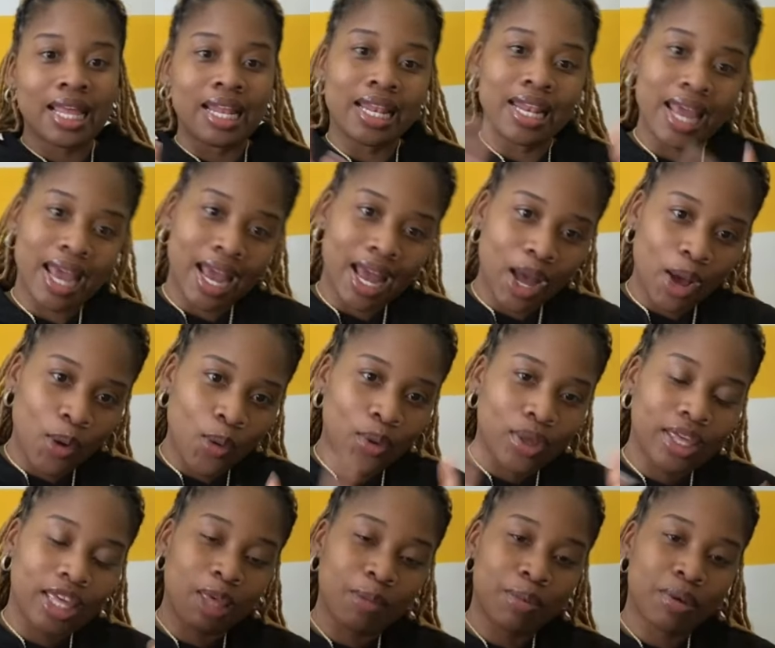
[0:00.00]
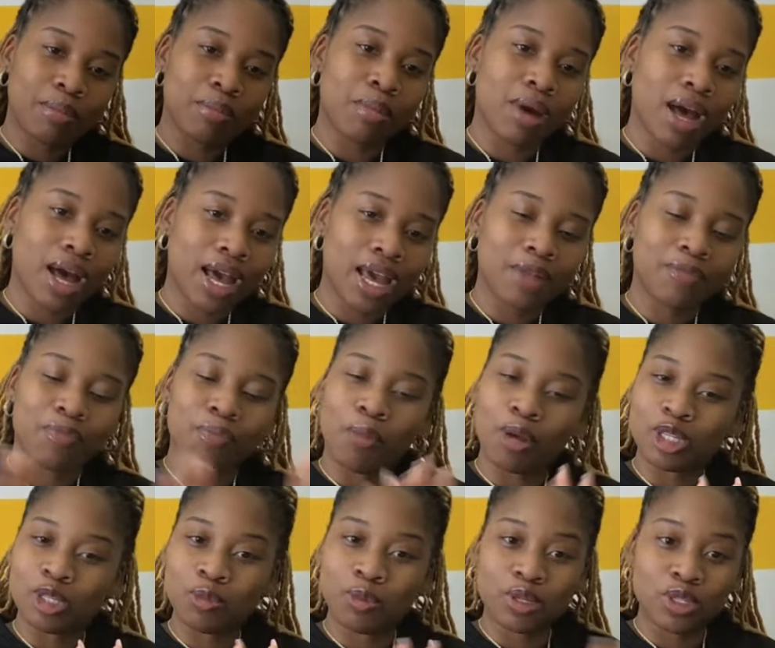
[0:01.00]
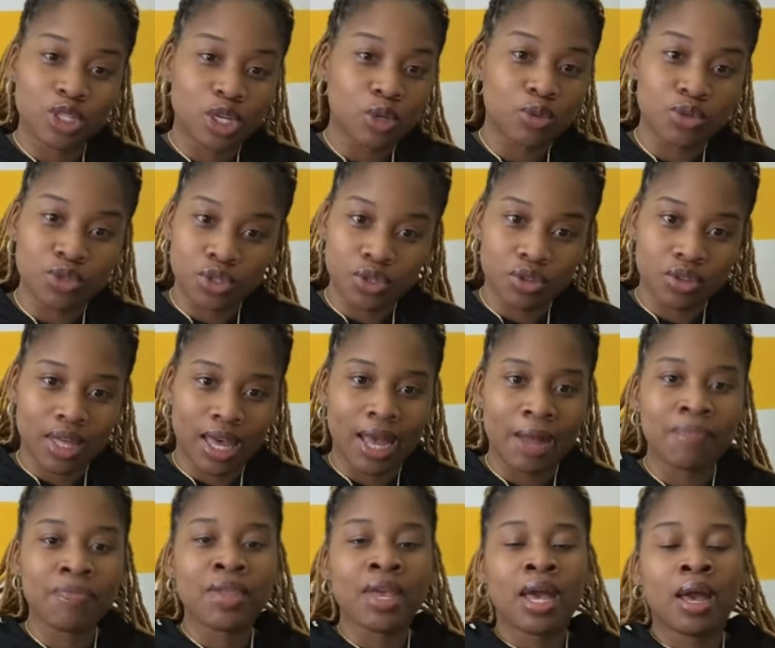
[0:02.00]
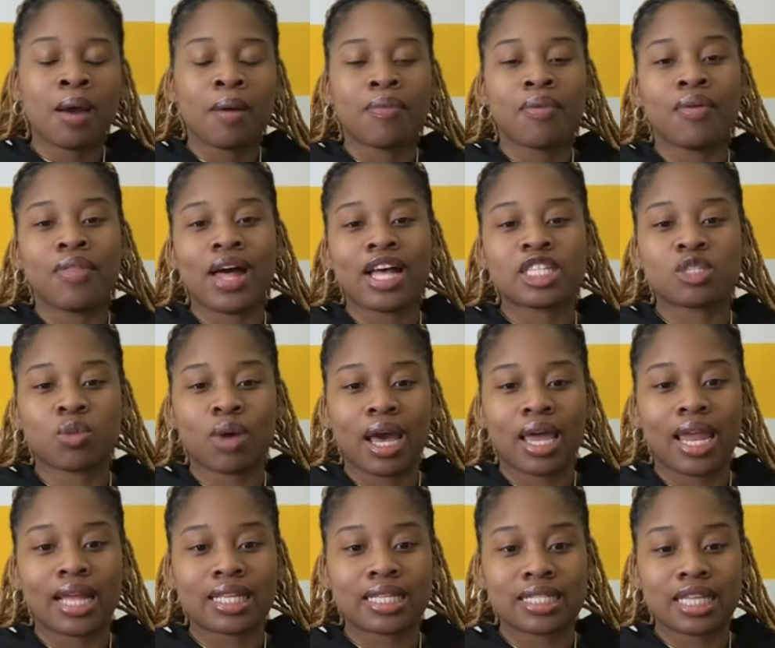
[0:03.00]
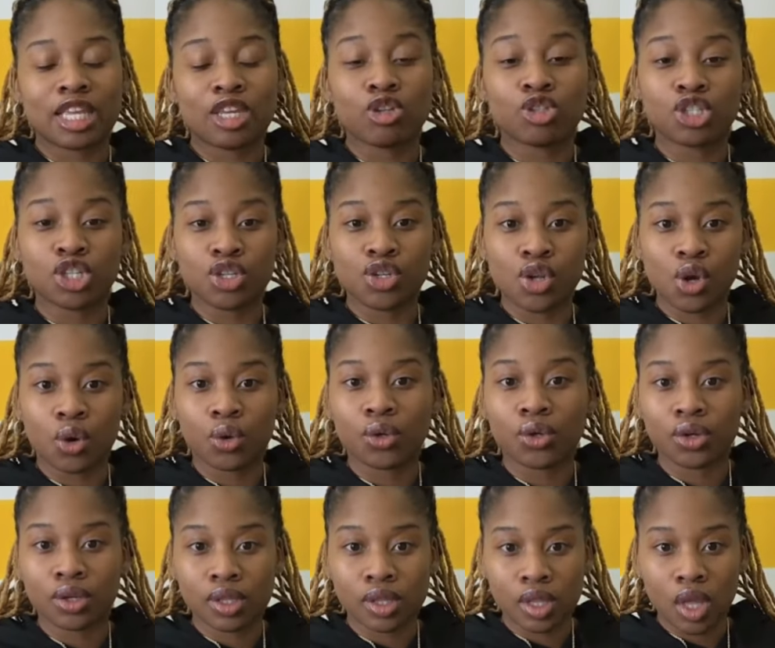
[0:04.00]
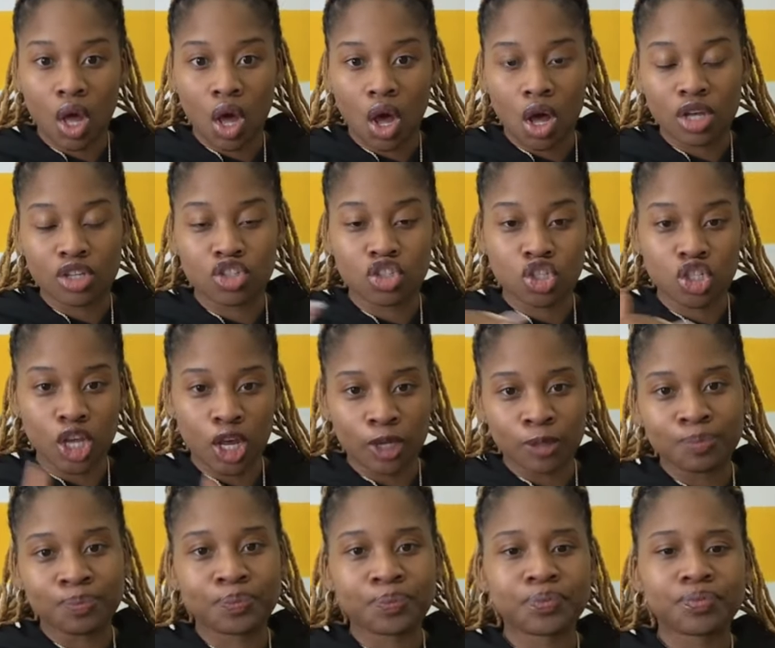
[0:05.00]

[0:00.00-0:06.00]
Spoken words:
Now, keep in mind, most people don't do that. So that's why I like to say you should know your law. So